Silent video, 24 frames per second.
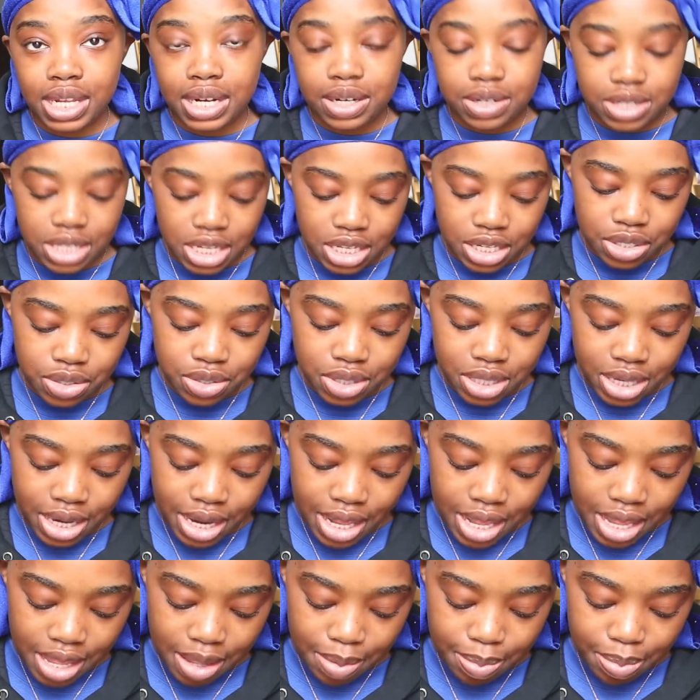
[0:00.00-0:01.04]
that I'll take into the
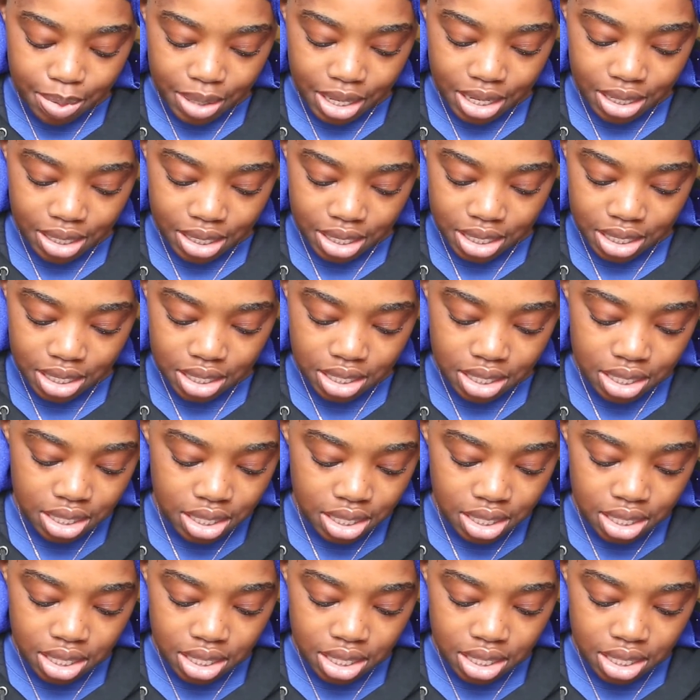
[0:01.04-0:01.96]
lab, and like,